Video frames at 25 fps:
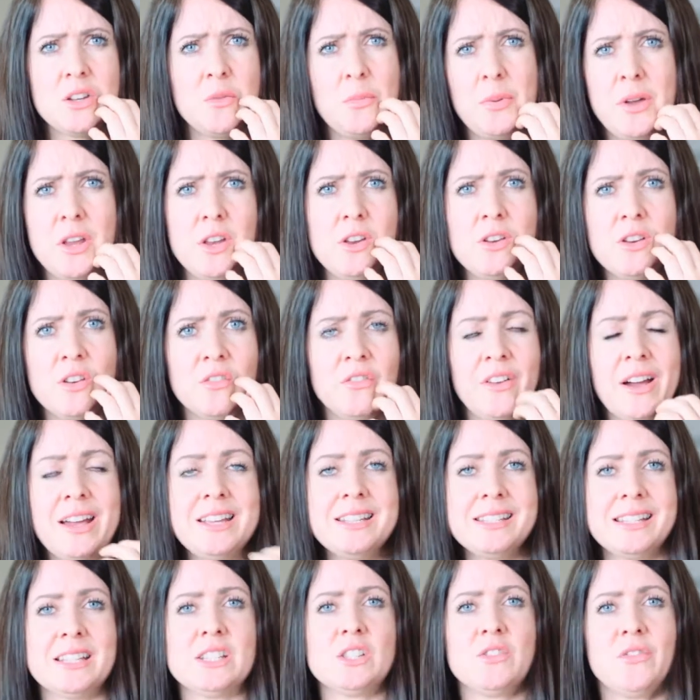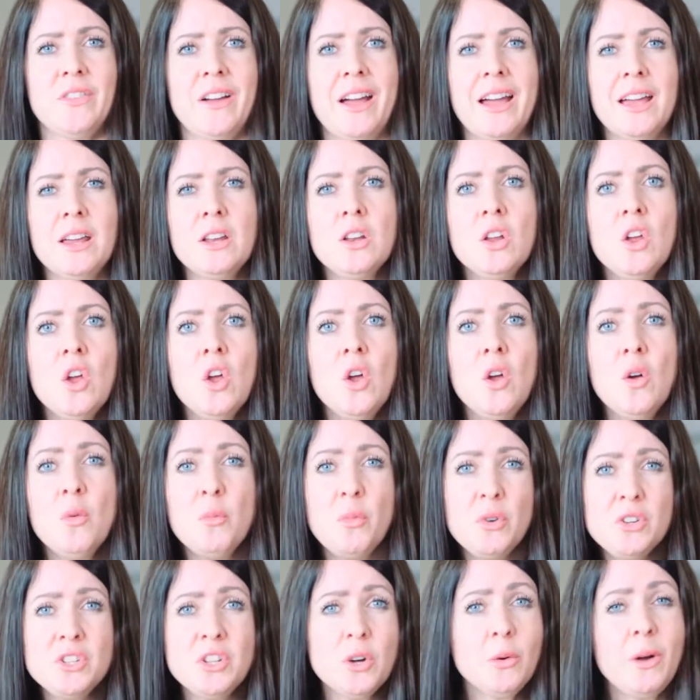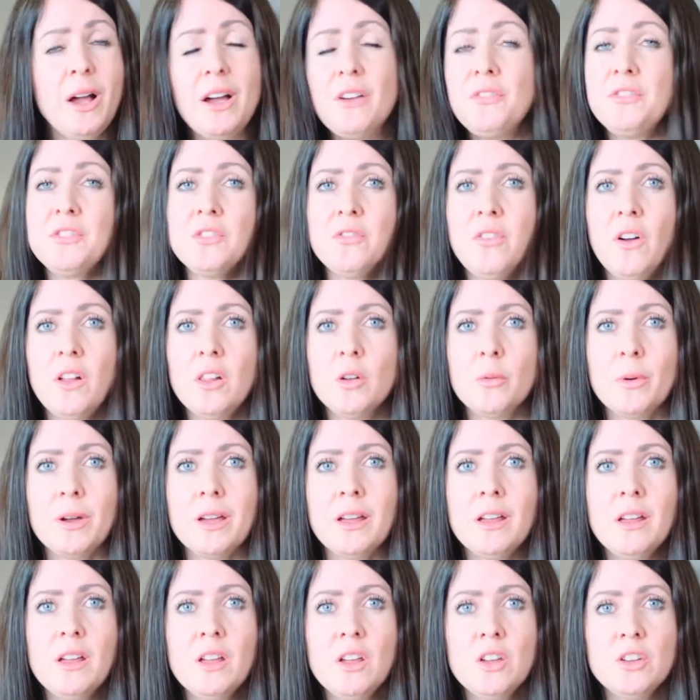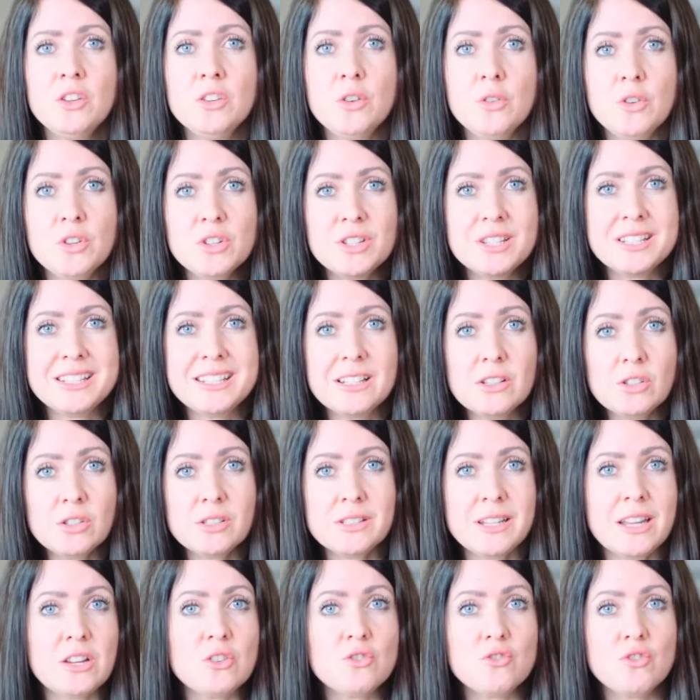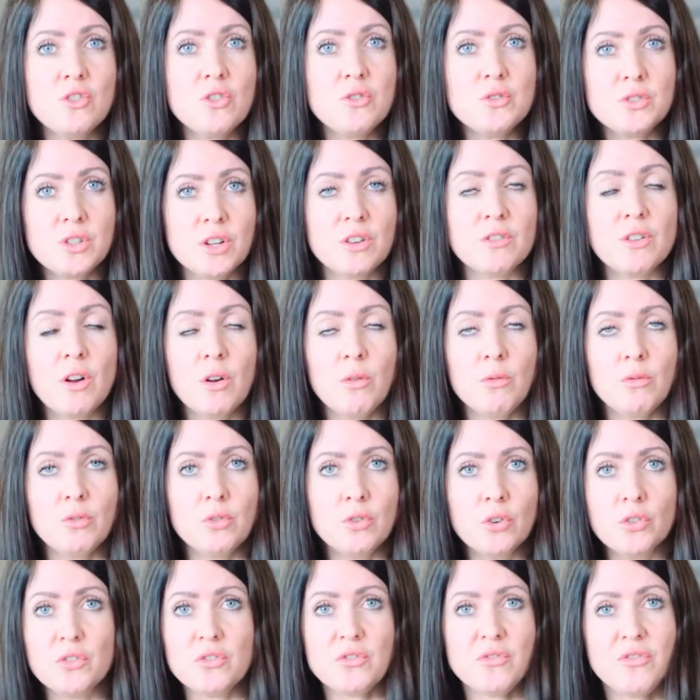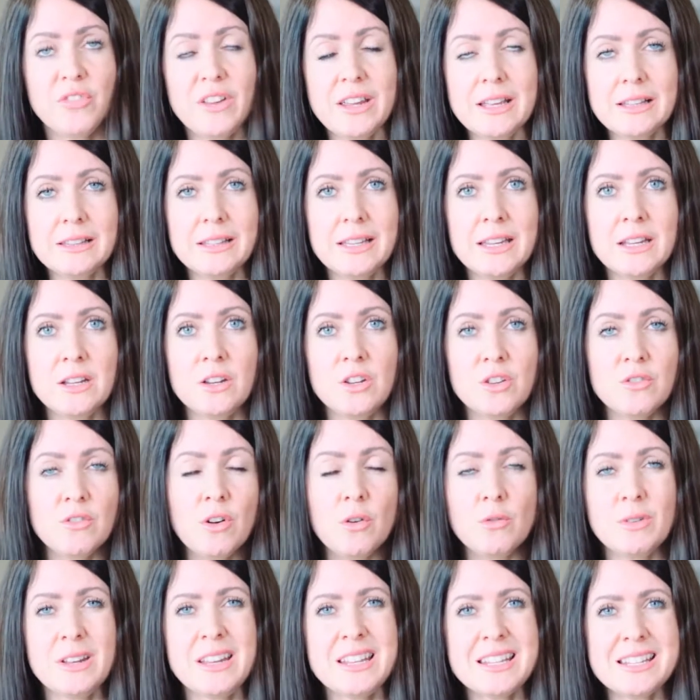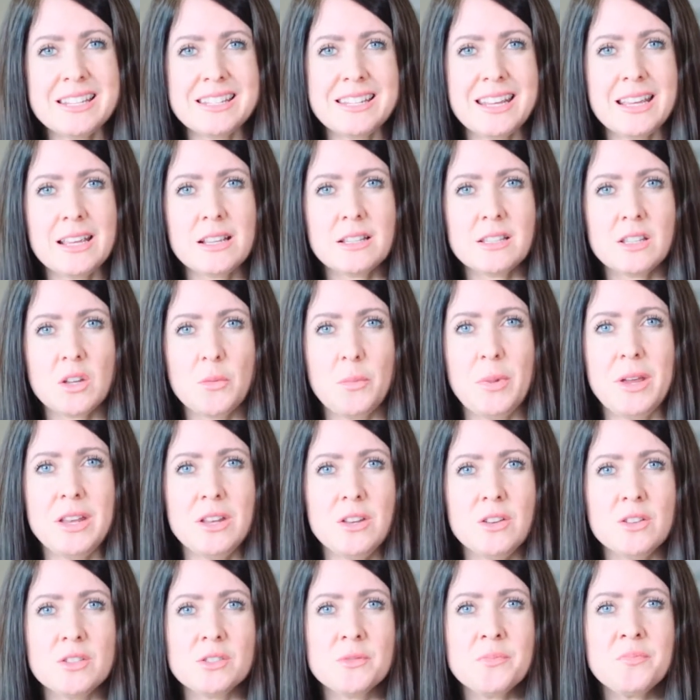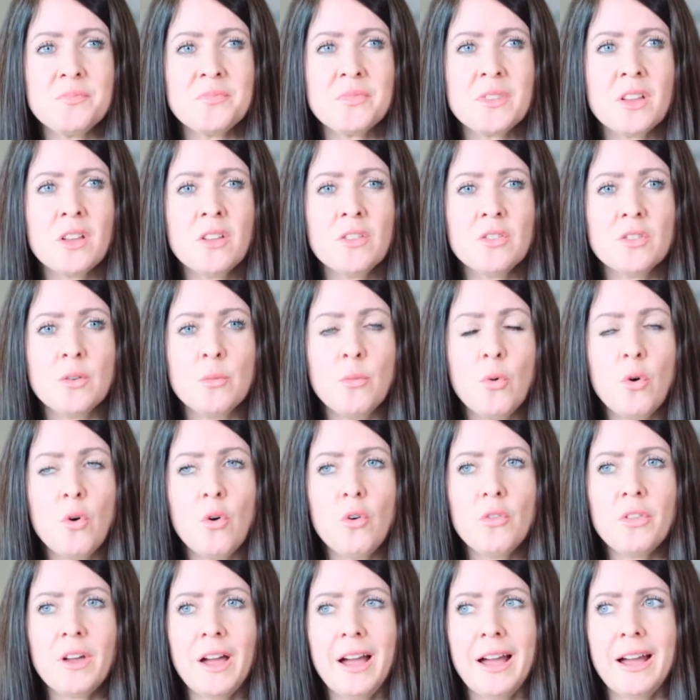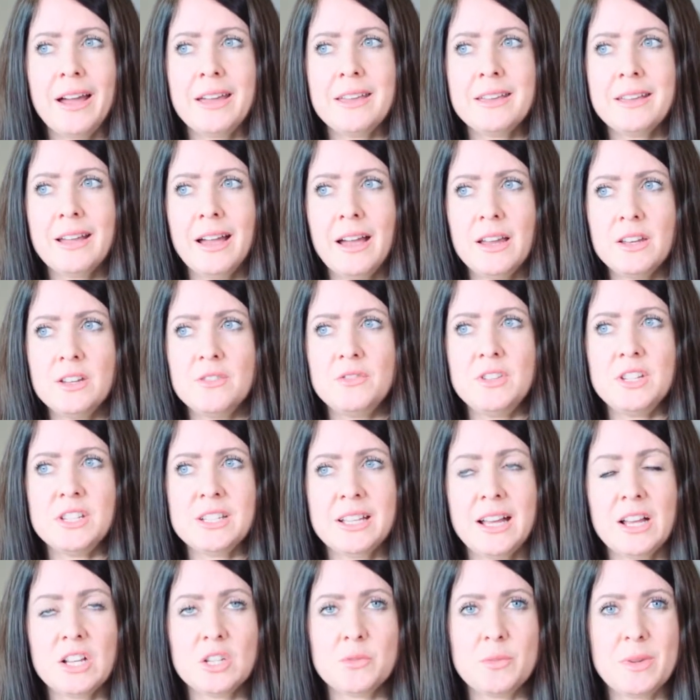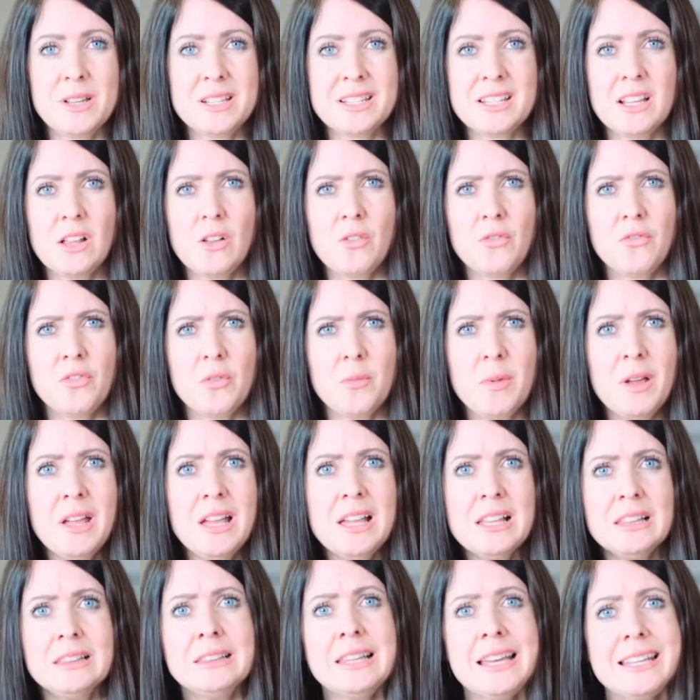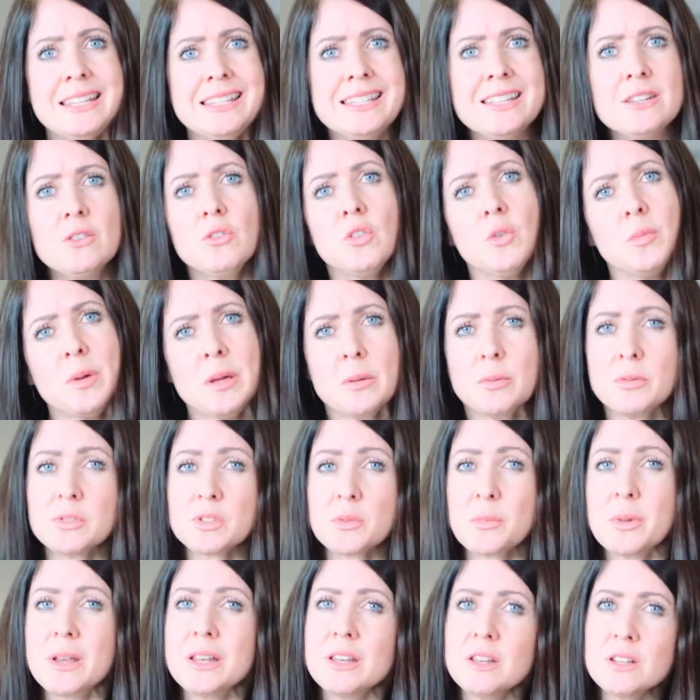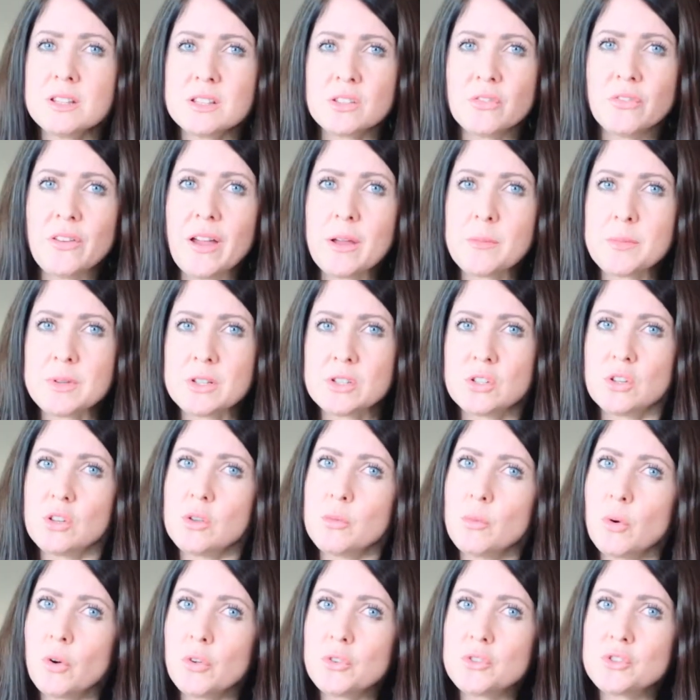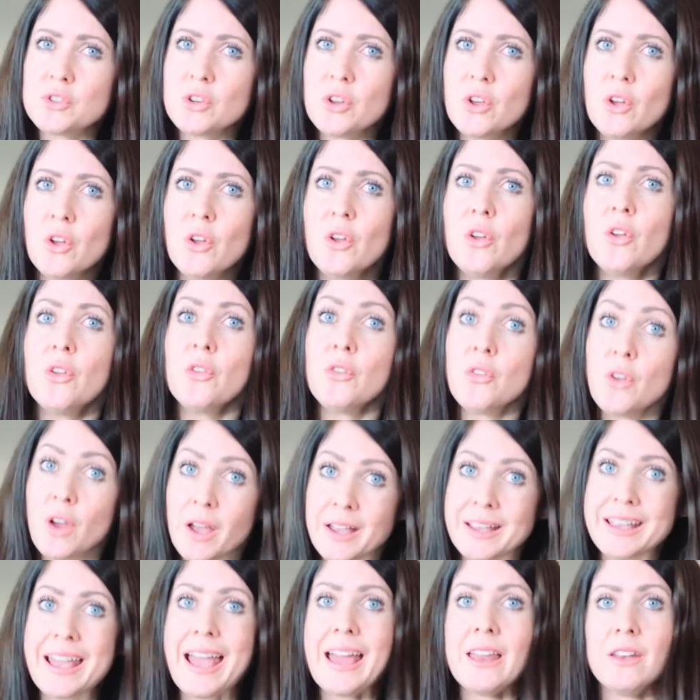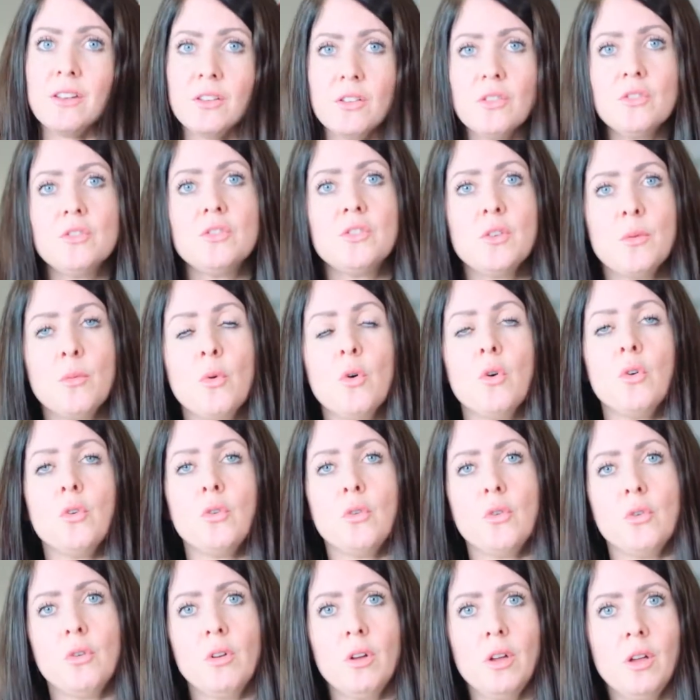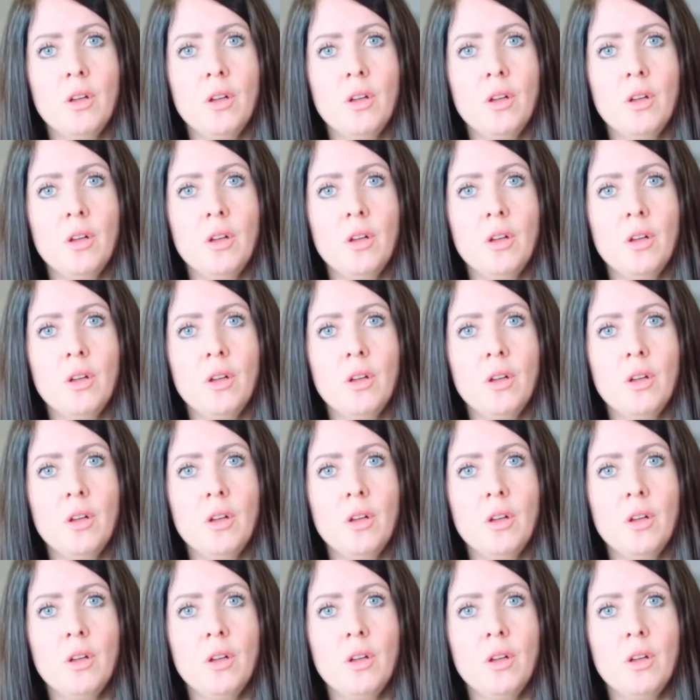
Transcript: an opinion, advice, that's fine, but you don't have to follow it. You can still stay true to your own gut feeling and your own instincts and opinions. The more that I kind of detach myself from letting other people's opinions affect me too much, again, the more